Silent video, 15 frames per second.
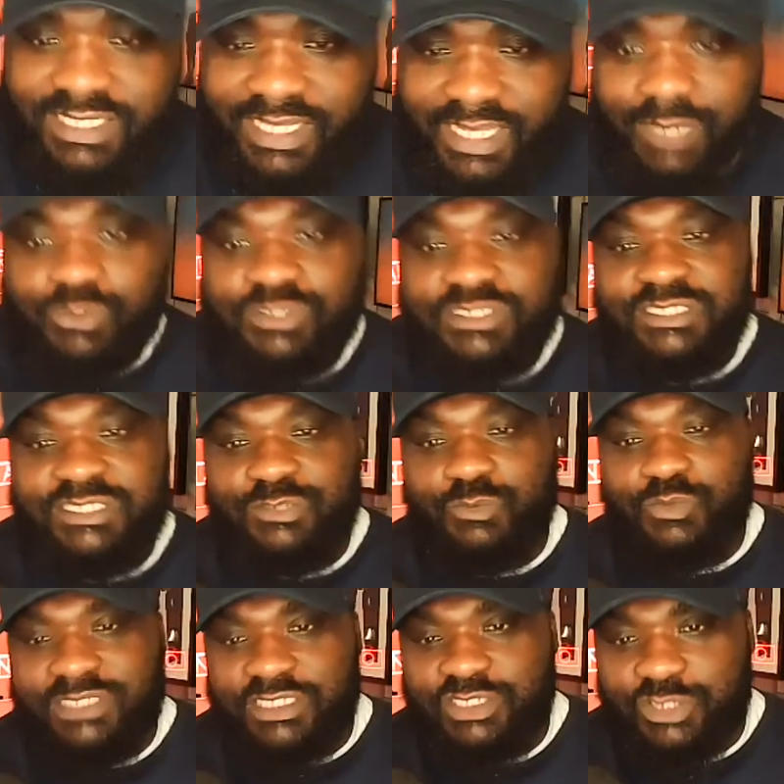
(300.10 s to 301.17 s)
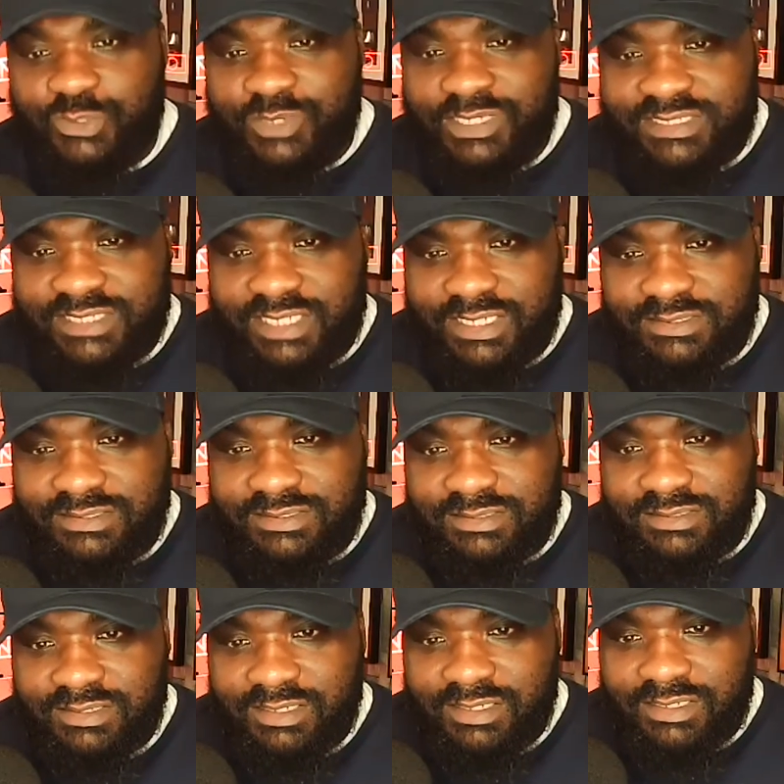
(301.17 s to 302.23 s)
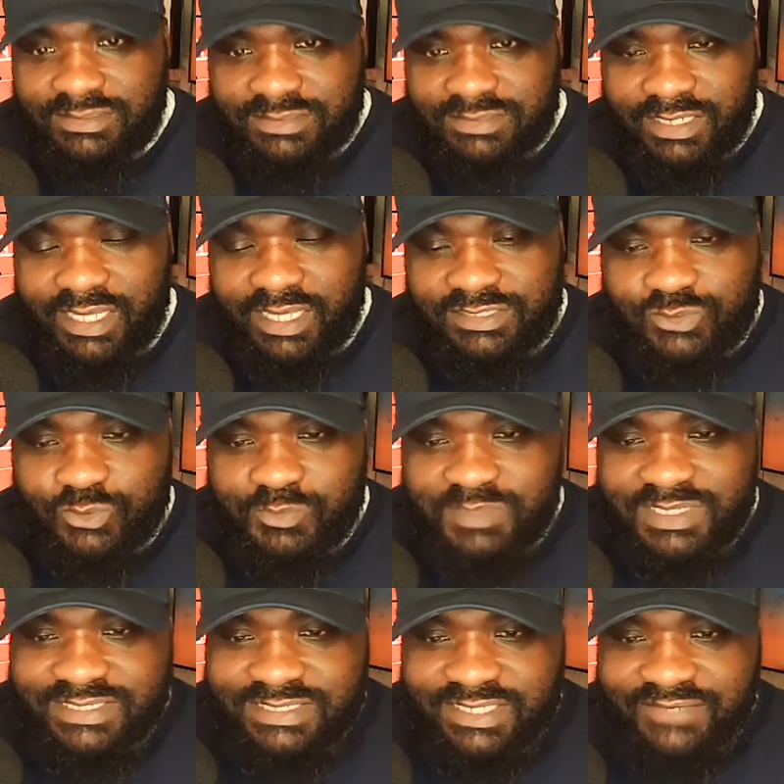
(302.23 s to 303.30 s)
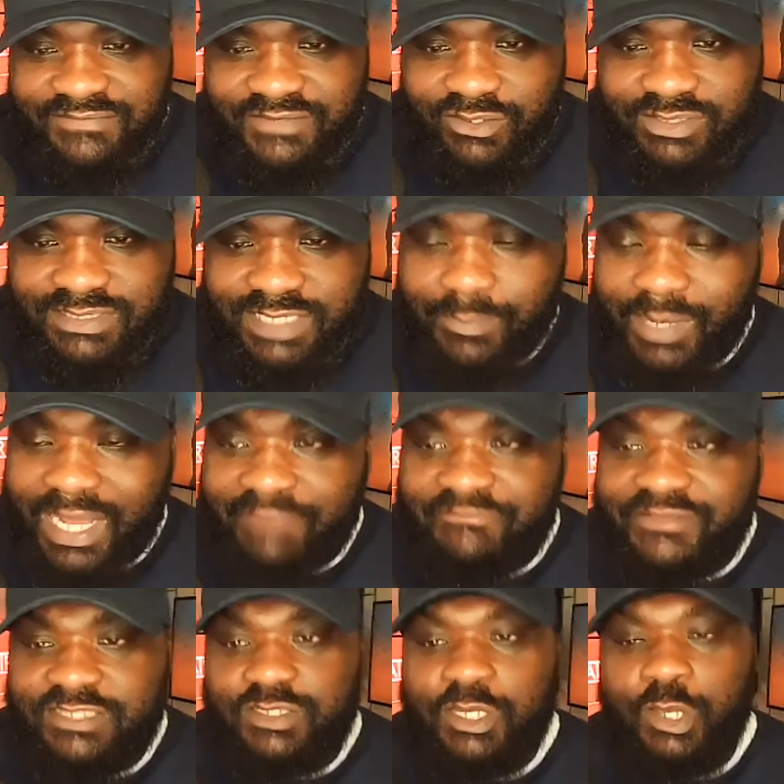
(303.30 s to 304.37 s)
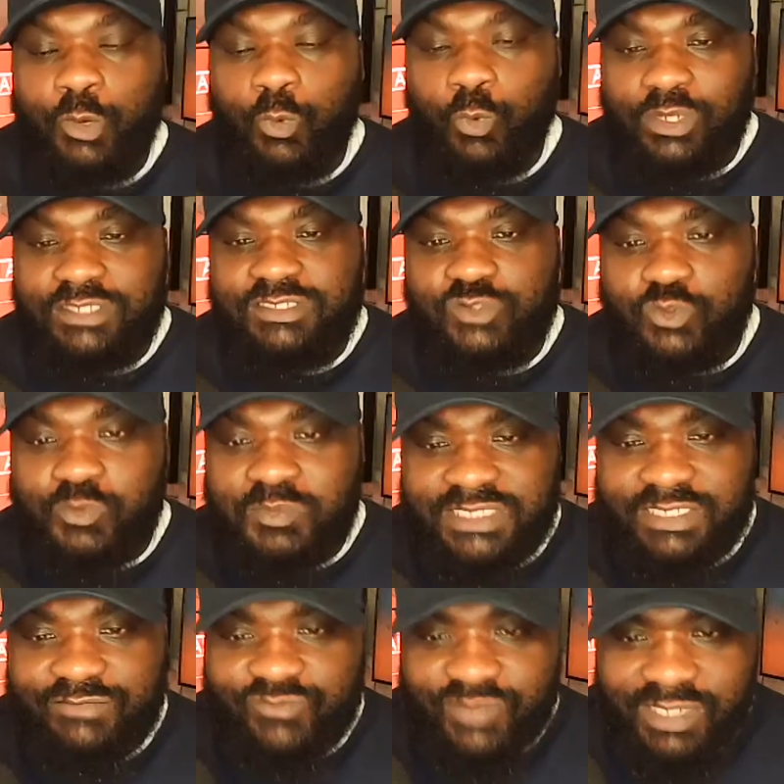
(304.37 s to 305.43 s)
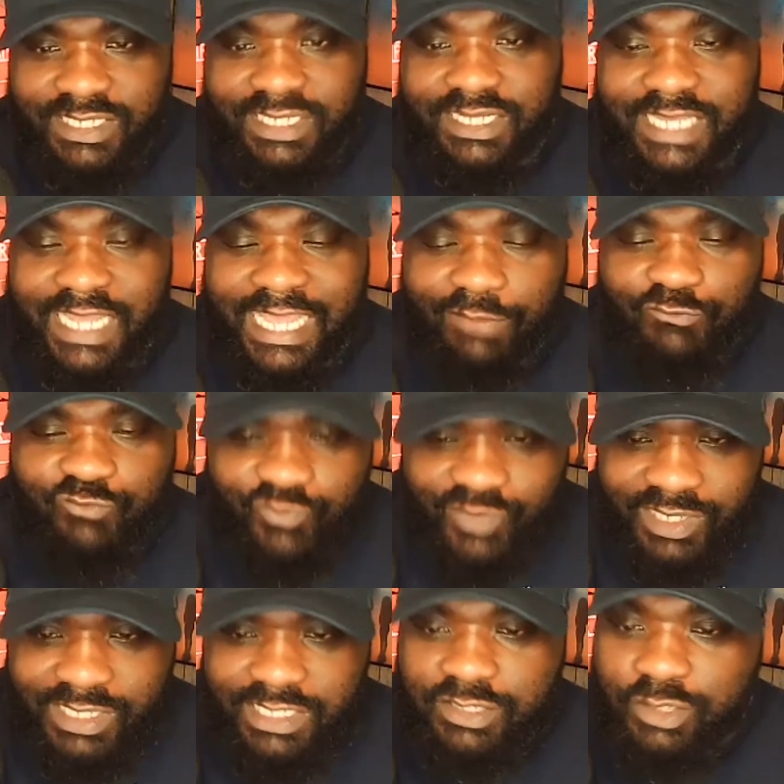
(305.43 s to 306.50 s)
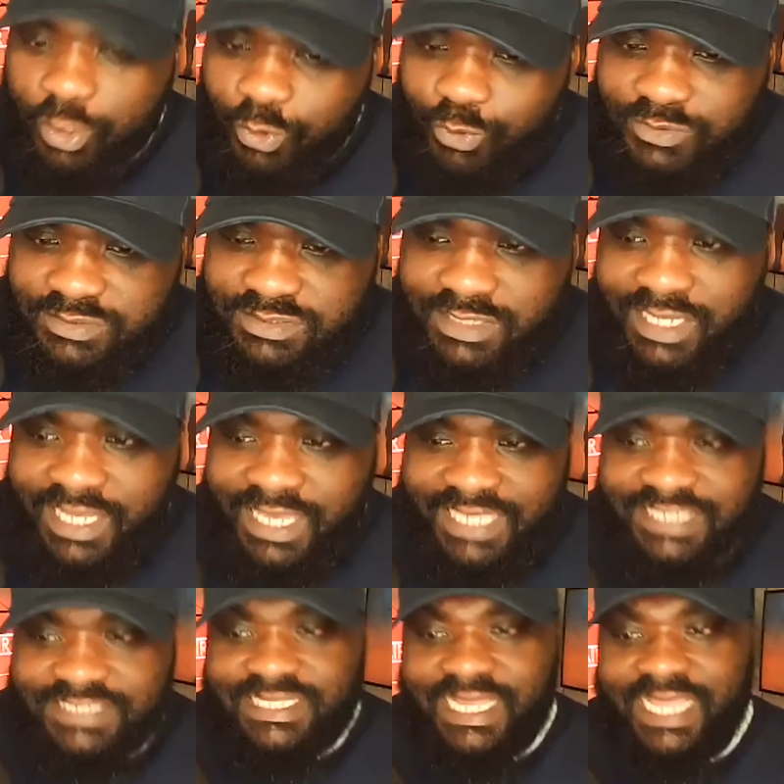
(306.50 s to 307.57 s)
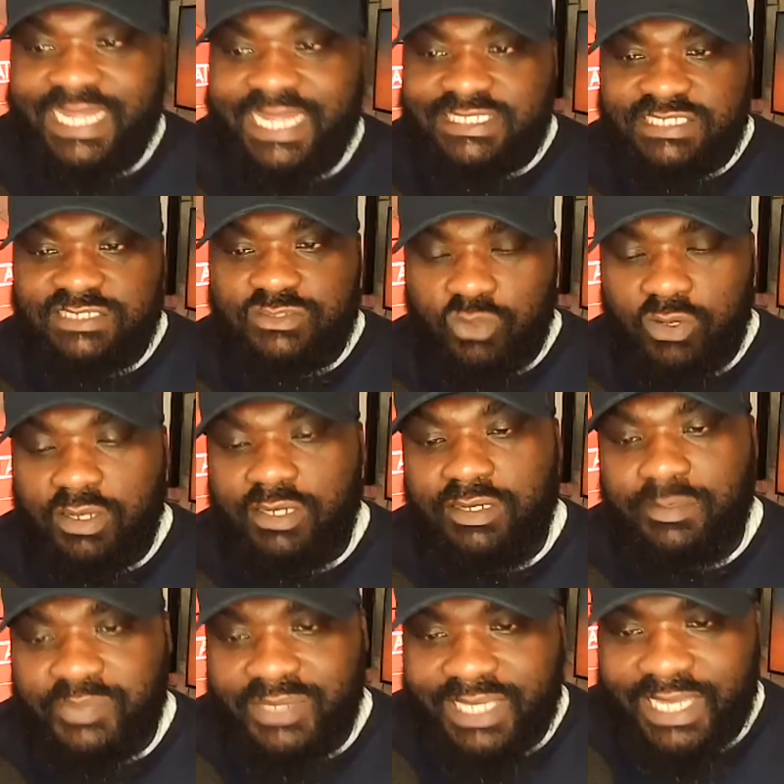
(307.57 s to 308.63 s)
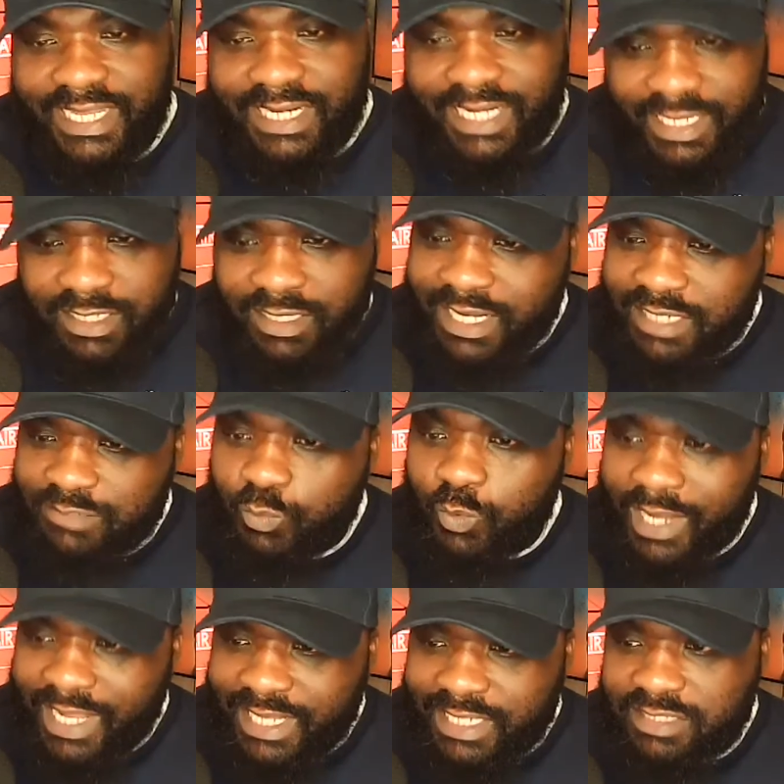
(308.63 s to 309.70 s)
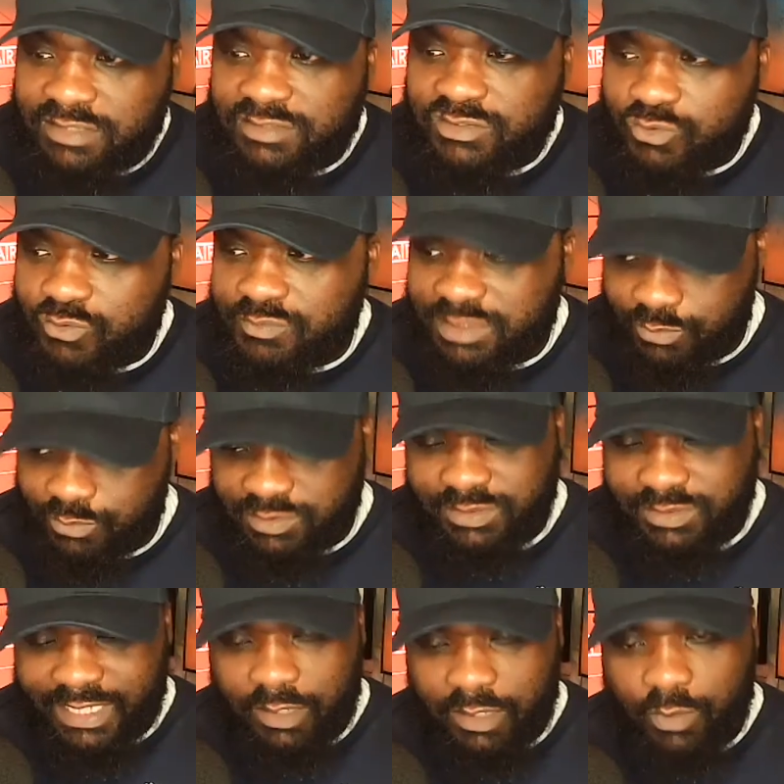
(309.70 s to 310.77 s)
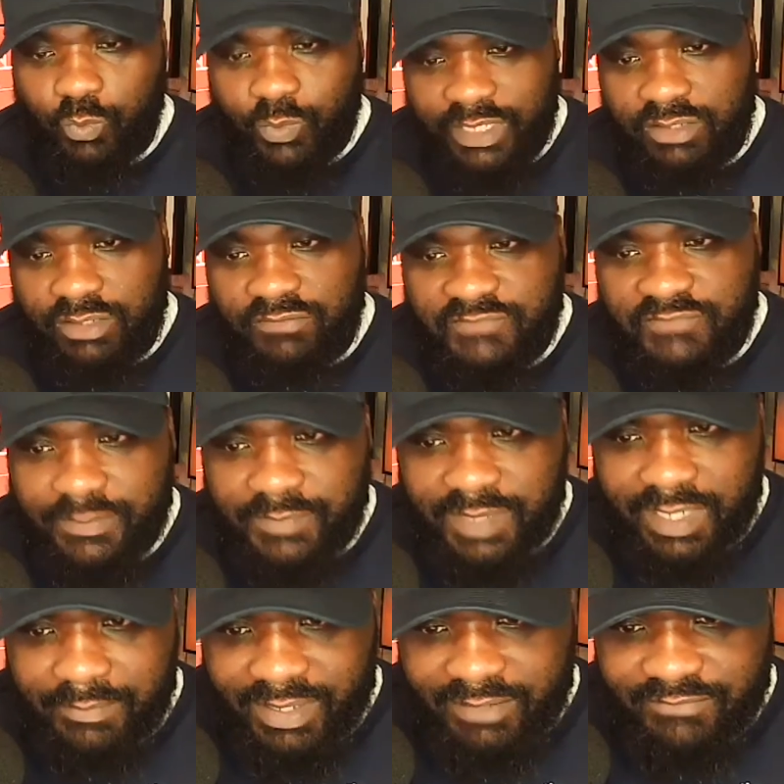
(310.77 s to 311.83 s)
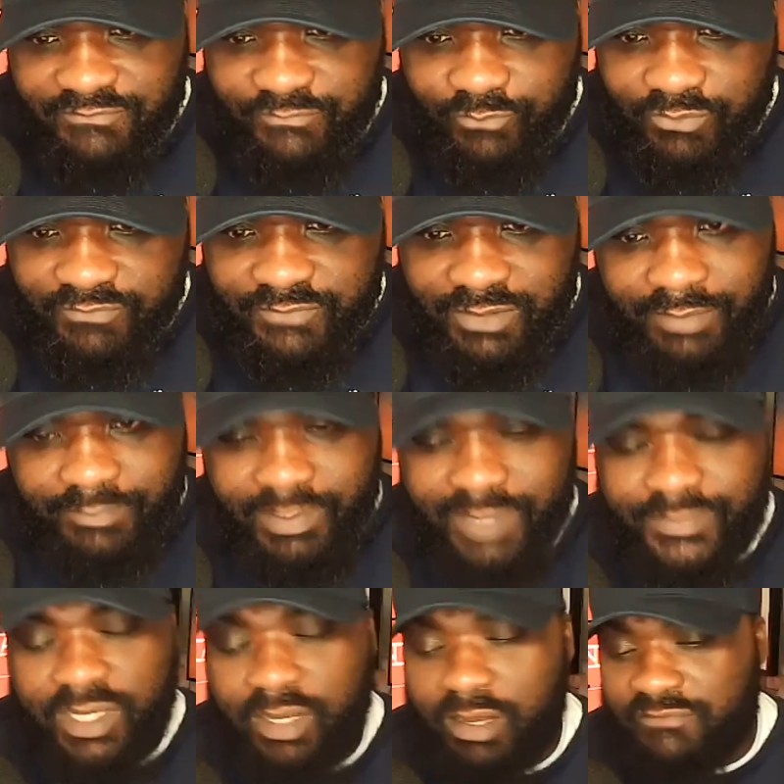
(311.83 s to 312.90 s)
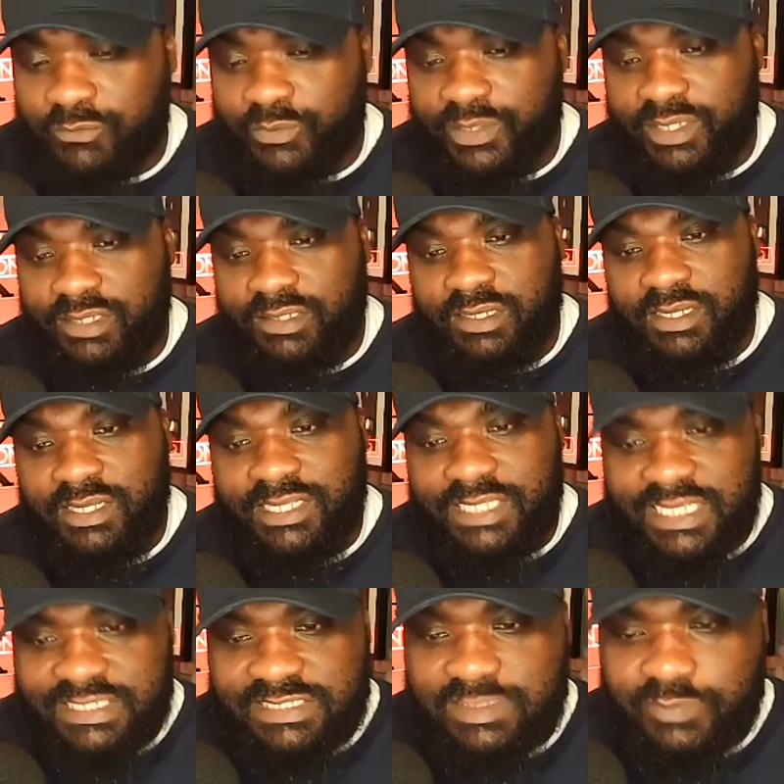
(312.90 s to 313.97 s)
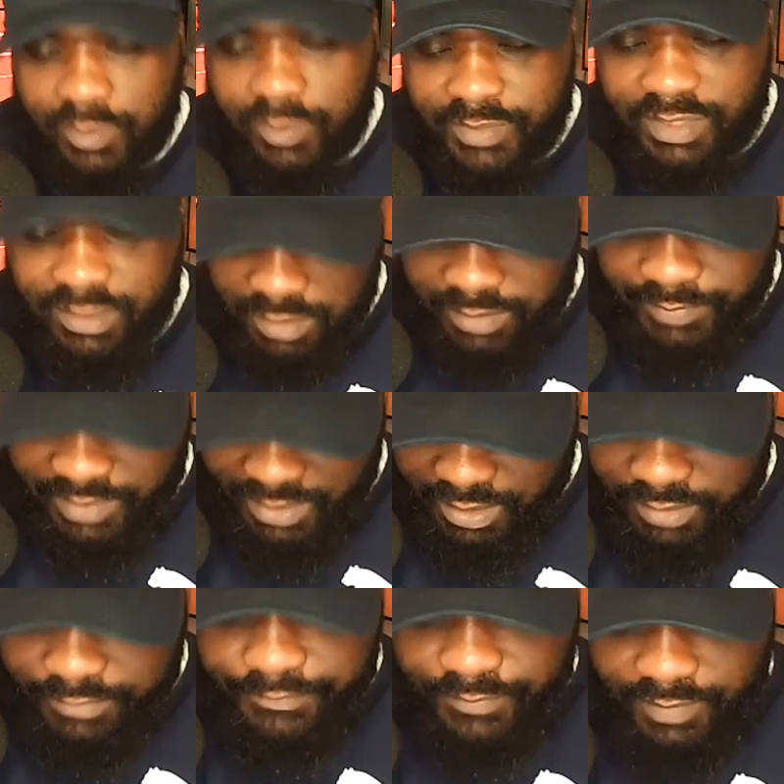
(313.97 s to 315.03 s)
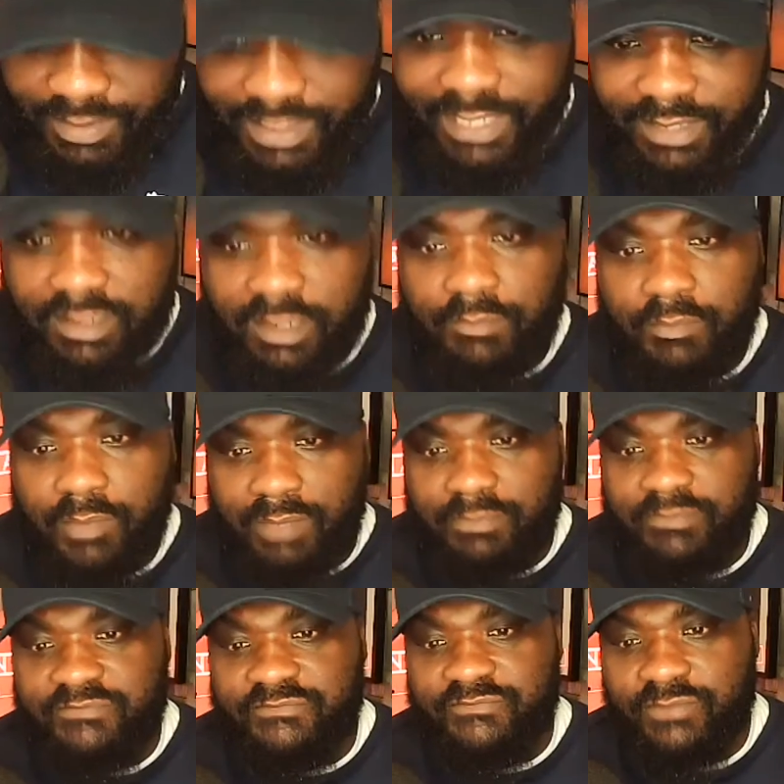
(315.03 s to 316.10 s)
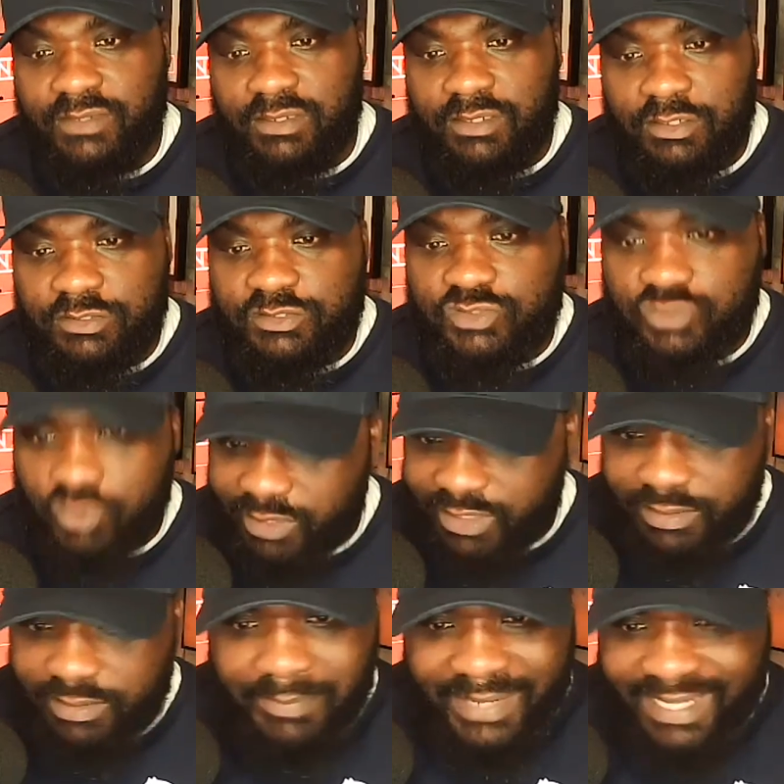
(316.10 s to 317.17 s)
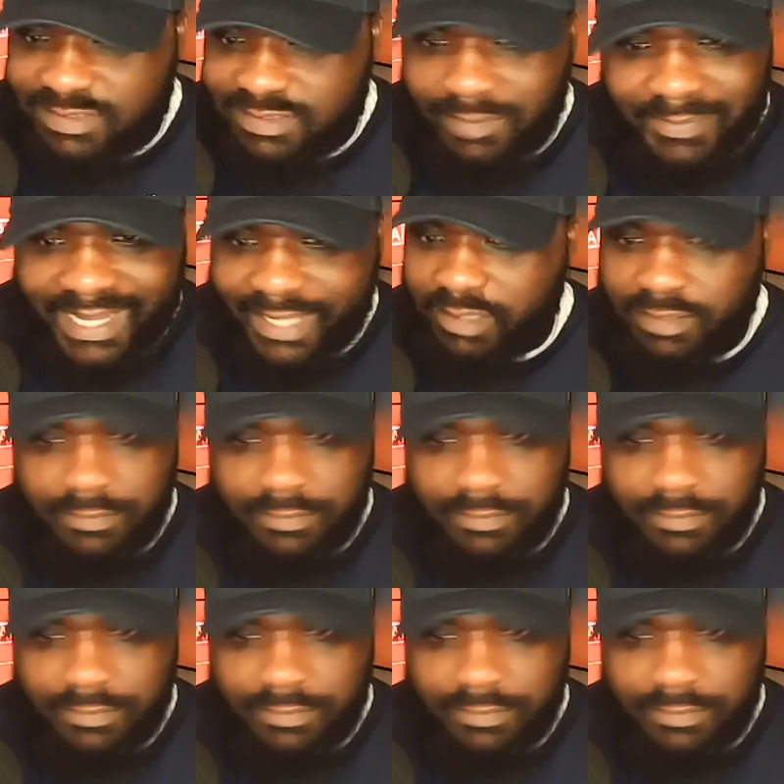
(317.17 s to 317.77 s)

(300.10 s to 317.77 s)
it was it June, he said? So yeah, Stormzy has definitely got time. But I think what Stormzy really knows is that this is not going to be you know, that Wiley and Stormzy was like a week of them going back and forth, maybe half a week. This is probably going to be like a month. Solid back to back.